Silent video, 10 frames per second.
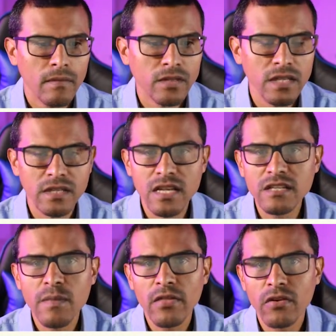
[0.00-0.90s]
Since
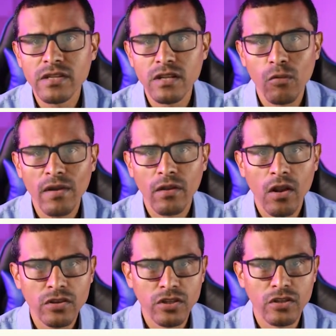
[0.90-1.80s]
this method is the one that
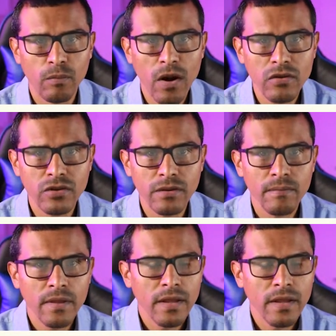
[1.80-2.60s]
launches the browser,